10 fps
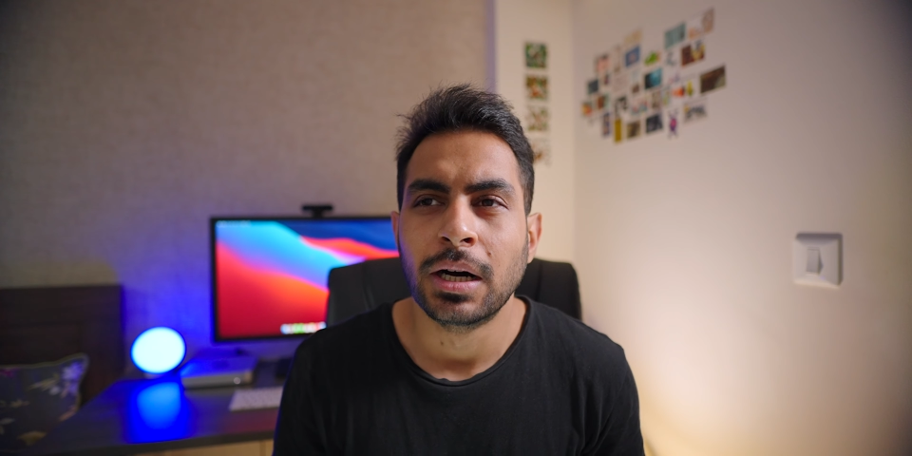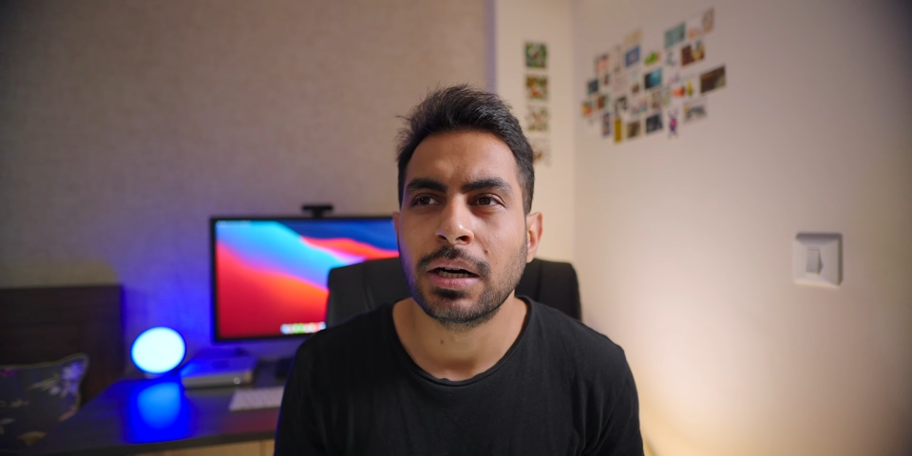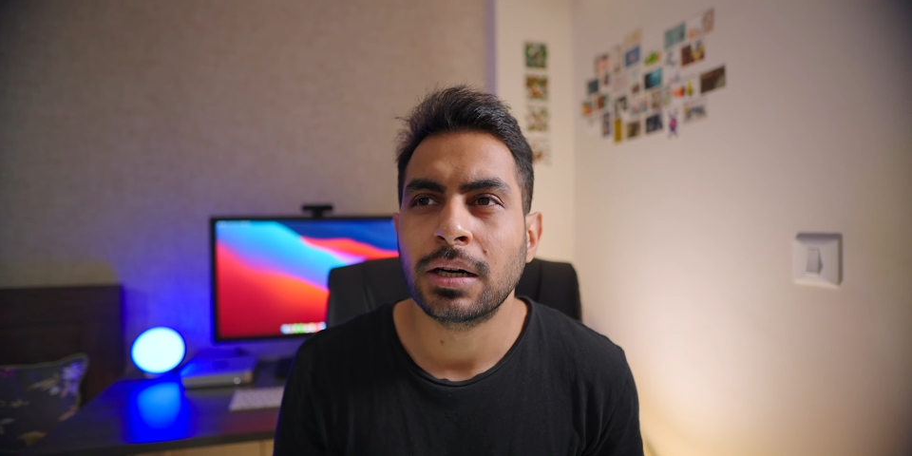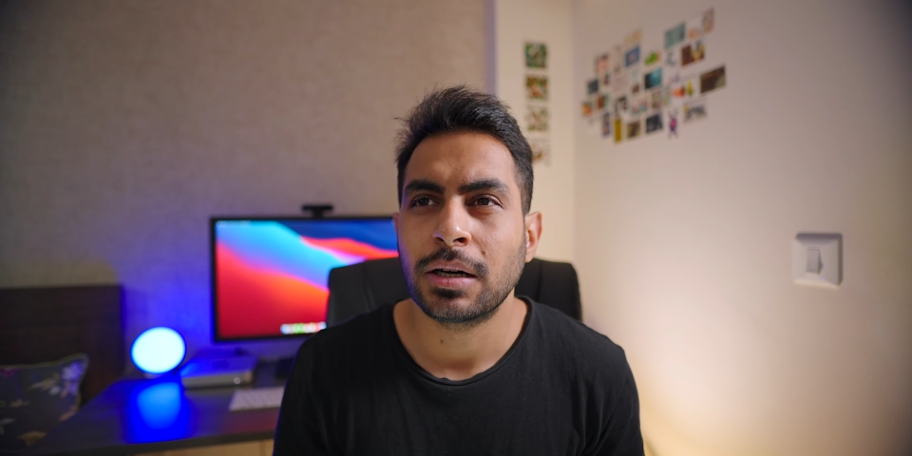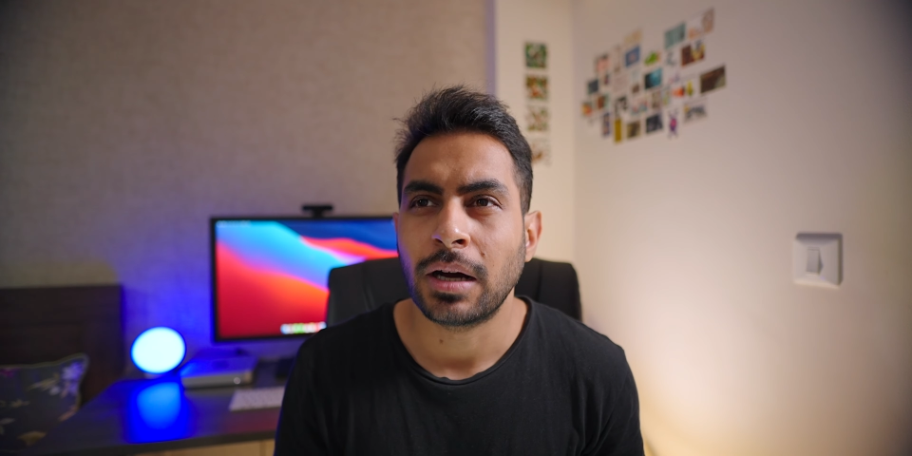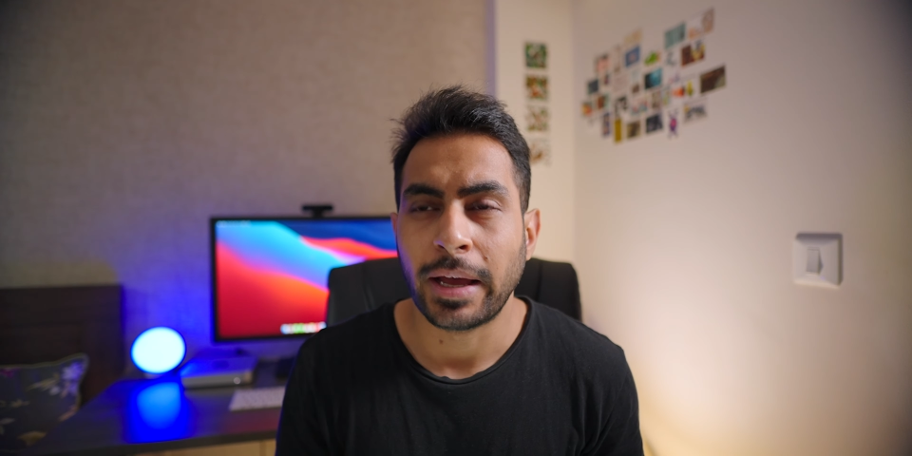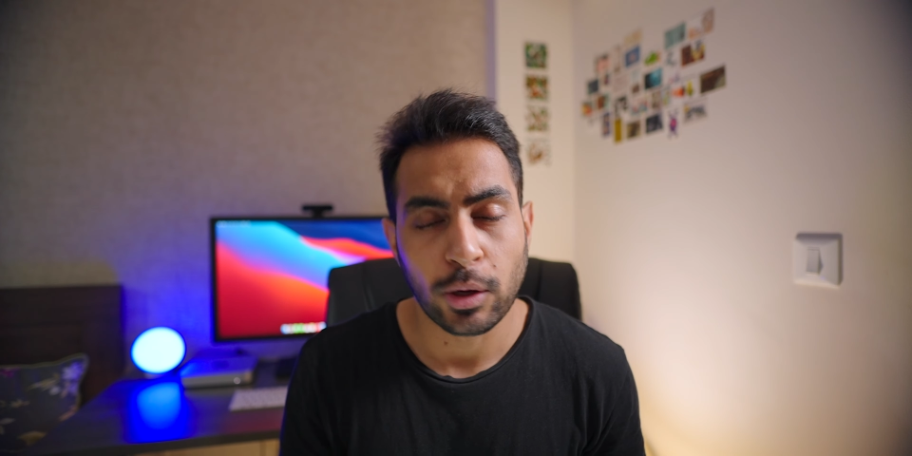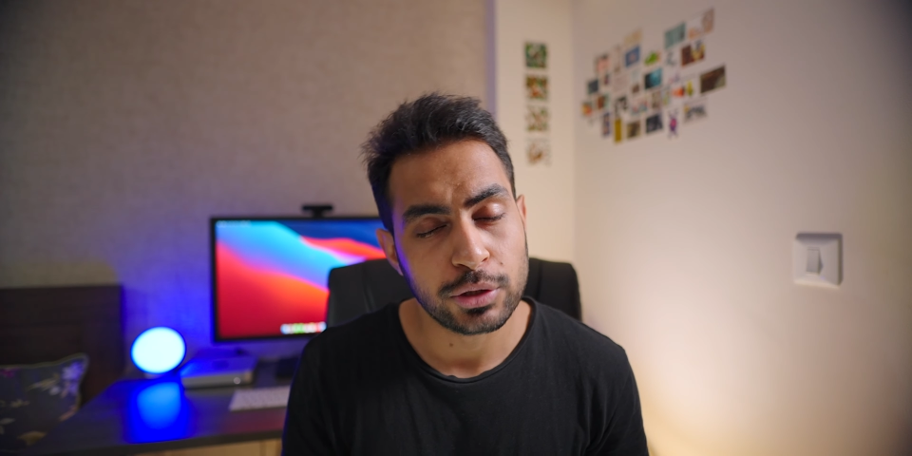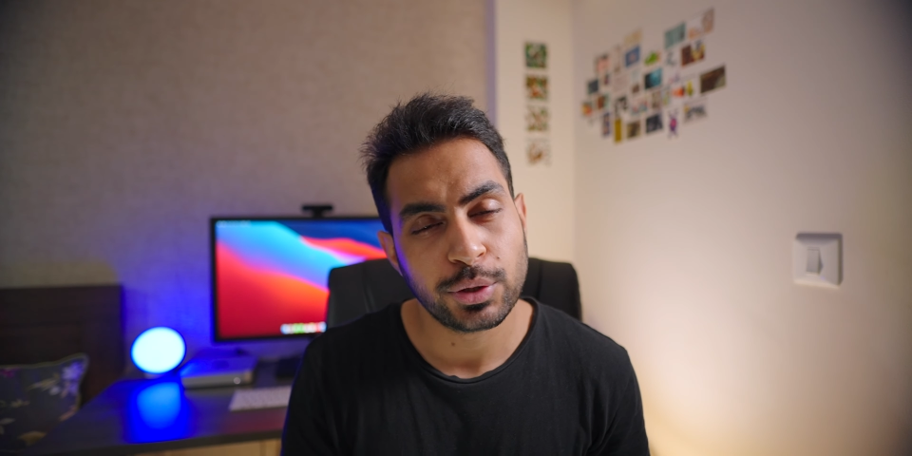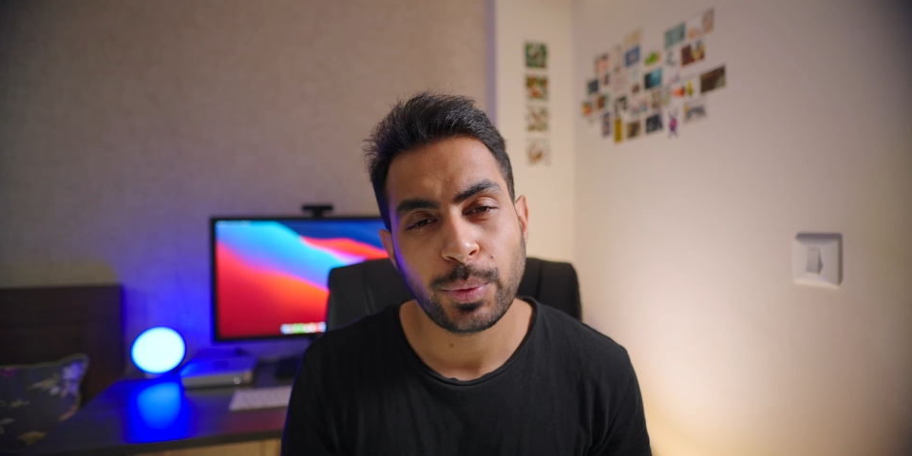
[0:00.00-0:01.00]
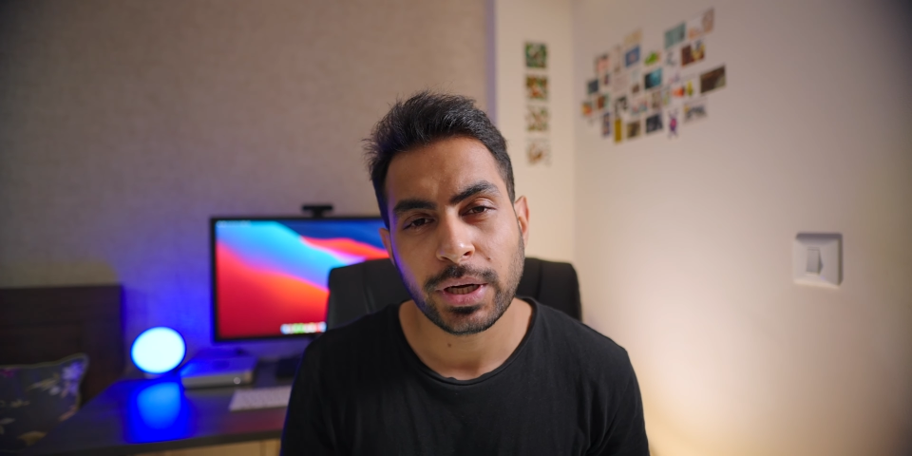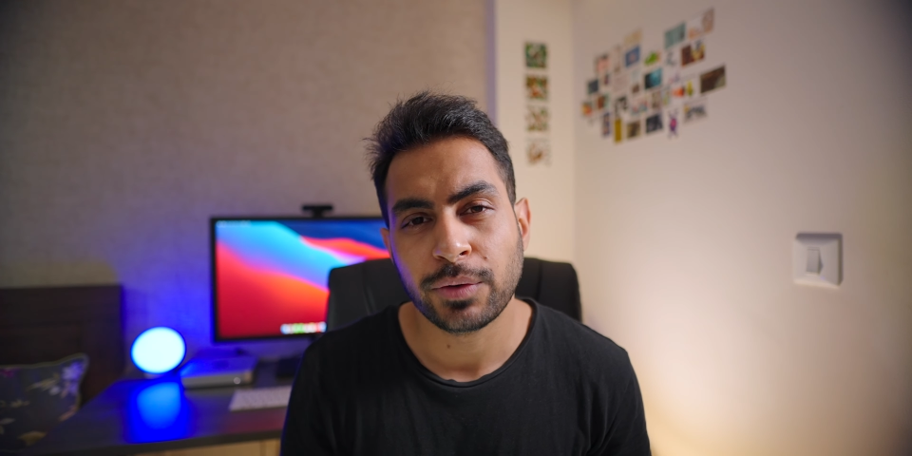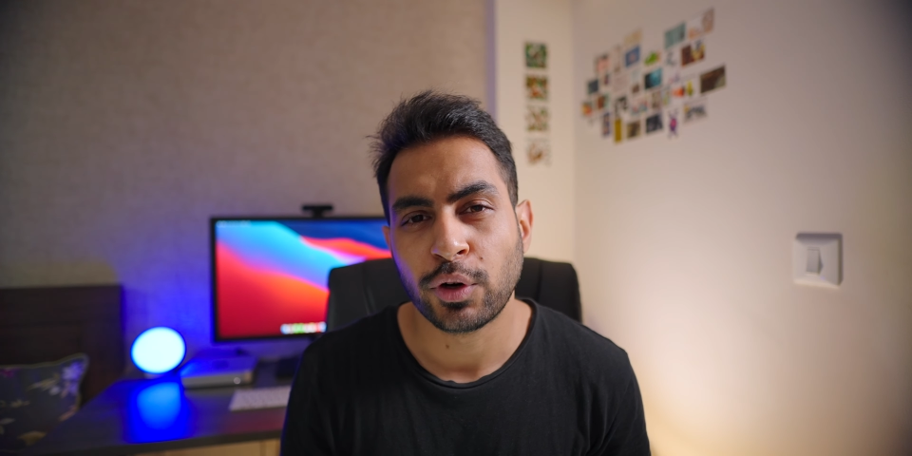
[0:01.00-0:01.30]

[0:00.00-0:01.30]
Uh, I also waited